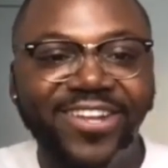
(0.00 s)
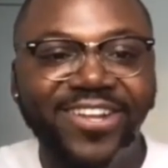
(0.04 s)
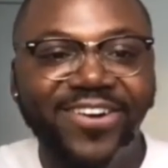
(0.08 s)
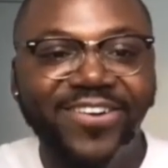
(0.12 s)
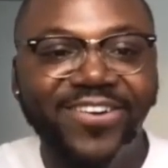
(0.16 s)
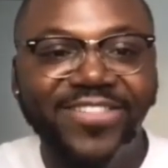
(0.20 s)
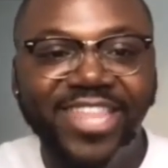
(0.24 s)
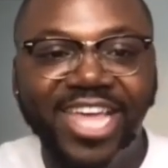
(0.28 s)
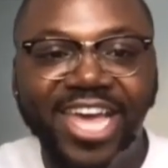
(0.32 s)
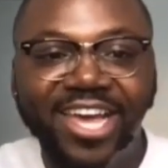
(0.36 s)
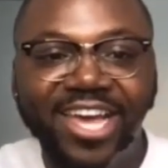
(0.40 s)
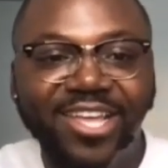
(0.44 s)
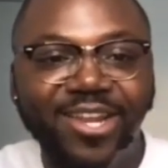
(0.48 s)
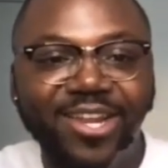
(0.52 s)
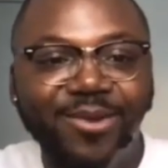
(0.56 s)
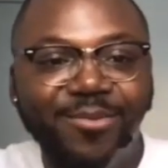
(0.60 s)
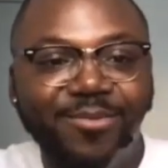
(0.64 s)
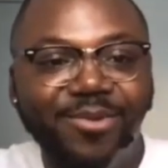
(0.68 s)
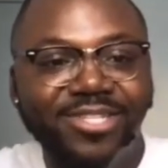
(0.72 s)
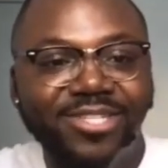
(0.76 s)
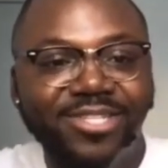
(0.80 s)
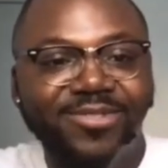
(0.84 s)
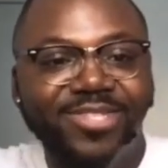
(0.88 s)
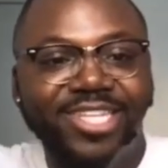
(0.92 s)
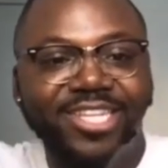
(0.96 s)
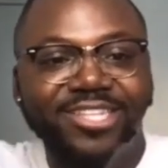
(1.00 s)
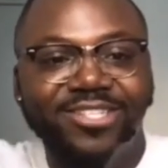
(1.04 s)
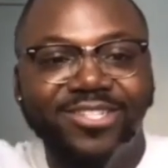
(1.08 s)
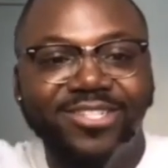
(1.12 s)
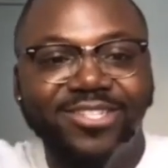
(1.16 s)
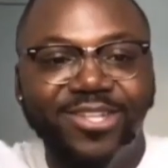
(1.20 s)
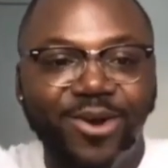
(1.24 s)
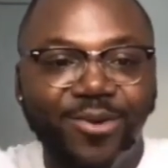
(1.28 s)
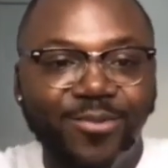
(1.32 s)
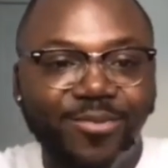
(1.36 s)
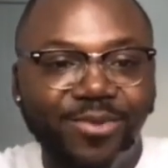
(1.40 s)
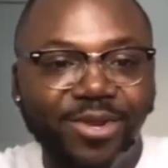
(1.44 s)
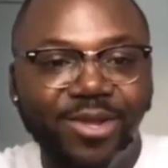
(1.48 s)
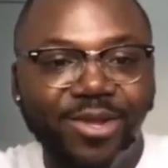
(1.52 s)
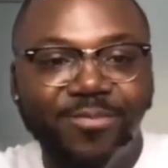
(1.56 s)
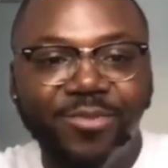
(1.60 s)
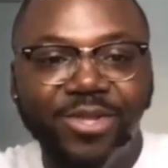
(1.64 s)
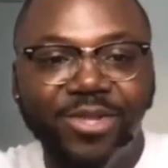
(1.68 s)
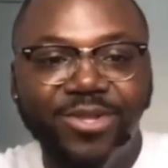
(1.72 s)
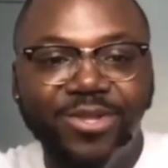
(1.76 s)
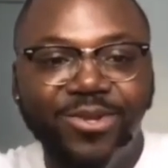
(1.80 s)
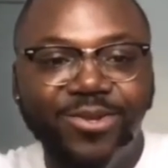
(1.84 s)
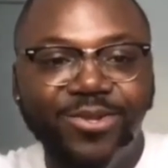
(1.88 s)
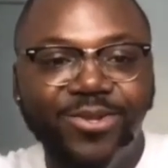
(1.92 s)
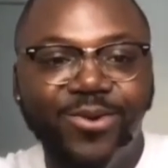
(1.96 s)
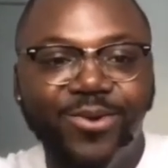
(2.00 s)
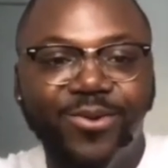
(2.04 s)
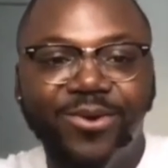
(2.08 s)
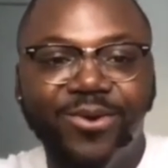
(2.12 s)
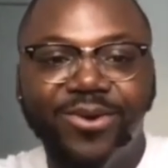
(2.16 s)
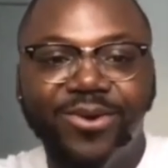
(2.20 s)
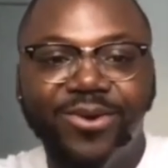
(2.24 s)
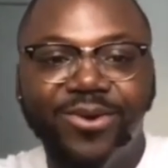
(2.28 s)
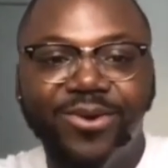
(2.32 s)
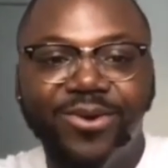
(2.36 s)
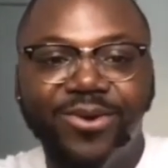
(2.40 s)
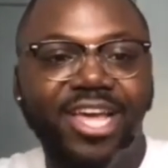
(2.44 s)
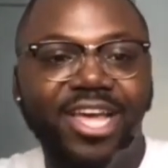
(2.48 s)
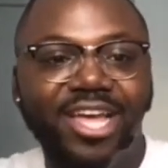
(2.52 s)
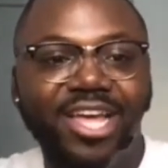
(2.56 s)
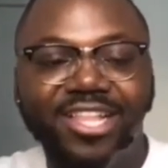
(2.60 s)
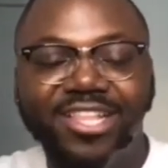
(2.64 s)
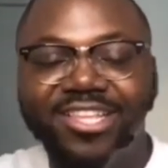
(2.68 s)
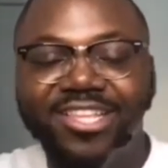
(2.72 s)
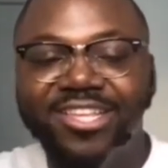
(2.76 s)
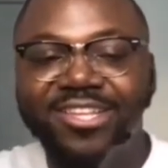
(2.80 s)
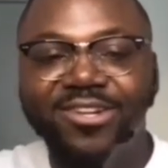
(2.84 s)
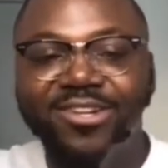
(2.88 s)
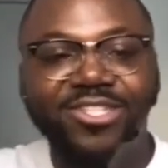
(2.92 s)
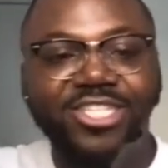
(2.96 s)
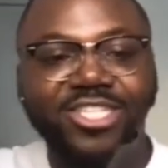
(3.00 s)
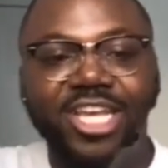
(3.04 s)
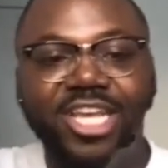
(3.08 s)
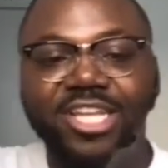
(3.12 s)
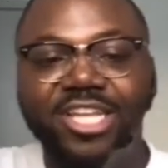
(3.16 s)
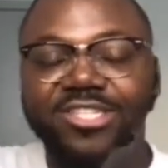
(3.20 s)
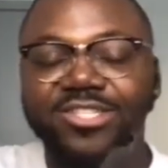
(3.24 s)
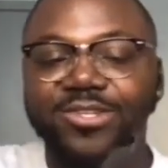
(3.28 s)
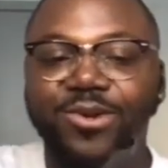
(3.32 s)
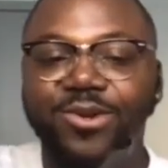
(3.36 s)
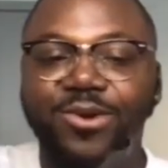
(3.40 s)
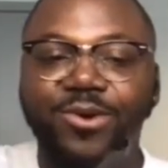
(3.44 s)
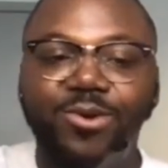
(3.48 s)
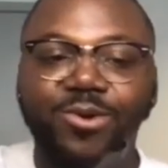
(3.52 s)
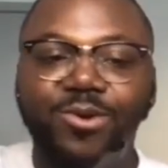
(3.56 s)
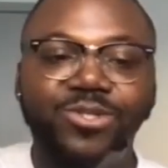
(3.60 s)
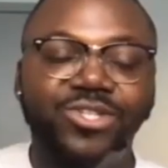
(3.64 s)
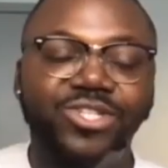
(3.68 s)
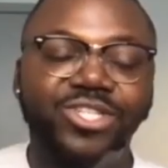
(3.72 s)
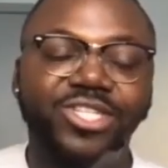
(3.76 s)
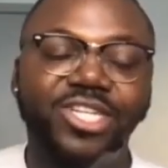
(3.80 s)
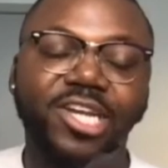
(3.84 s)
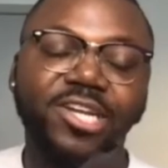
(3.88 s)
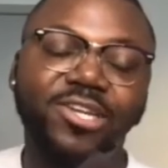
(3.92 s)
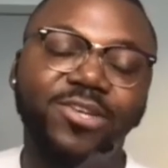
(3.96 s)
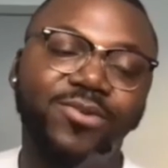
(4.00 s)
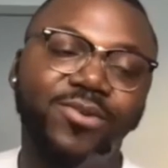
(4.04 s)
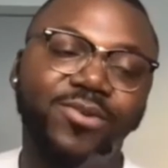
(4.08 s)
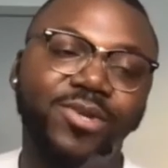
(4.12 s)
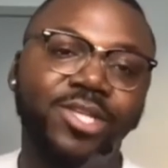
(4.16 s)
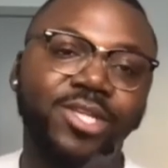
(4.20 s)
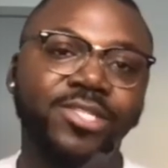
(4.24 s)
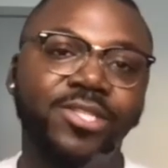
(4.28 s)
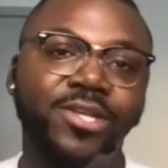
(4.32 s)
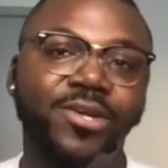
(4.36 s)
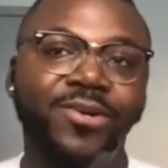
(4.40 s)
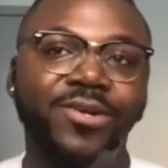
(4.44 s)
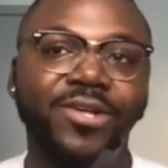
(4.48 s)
You know, that could right. potentially open up a new door that, you know, changes your whole trajectory.